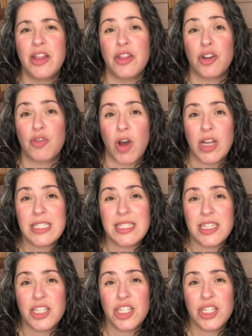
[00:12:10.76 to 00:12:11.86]
the cross
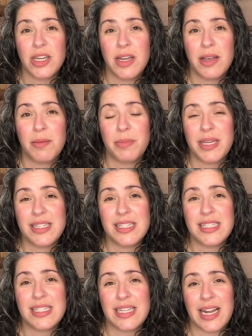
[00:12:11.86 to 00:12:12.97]
stitch
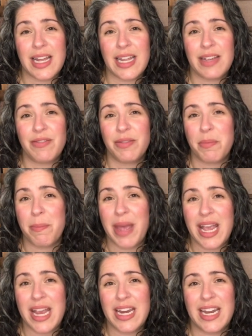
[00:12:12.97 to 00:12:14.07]
pieces that I
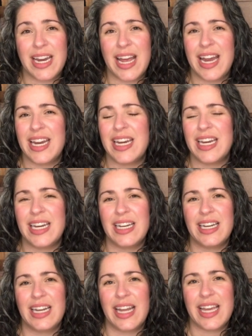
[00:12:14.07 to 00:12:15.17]
made and I didn't
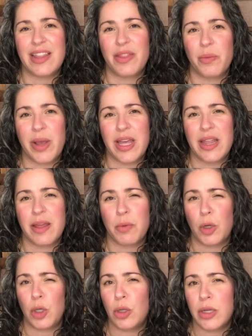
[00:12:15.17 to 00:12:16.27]
like the way they were
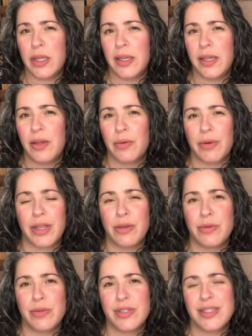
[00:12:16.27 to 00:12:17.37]
looking, or
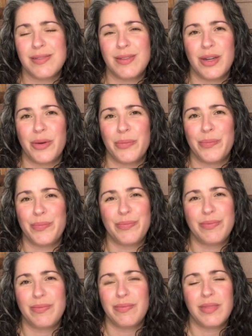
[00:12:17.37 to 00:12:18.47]
used, you know,
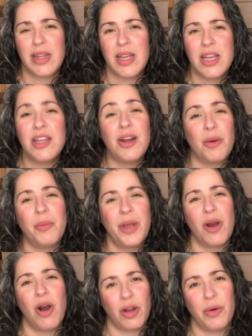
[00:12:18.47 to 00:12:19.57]
we
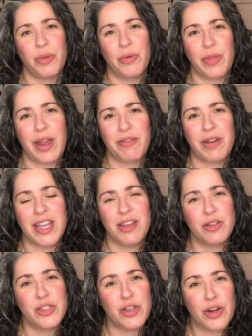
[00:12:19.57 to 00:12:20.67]
all go through that, right? You
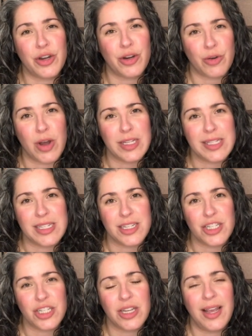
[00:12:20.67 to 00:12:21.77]
start a cross
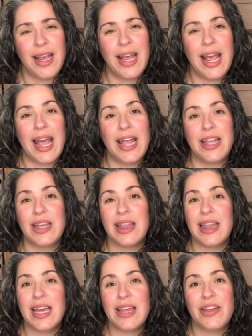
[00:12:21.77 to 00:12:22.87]
stitch and you
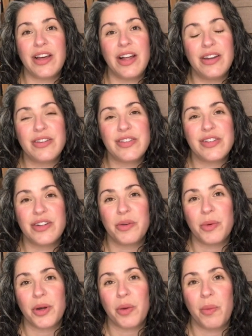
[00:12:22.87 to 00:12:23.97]
think the colors are gonna
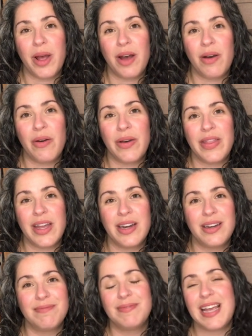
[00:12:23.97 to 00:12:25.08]
work well, and then
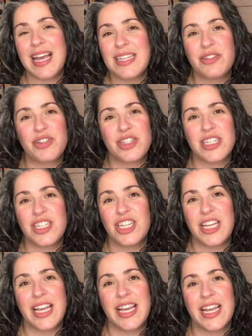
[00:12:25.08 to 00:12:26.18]
as you're stitching
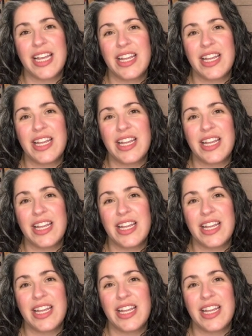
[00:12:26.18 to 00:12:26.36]
it,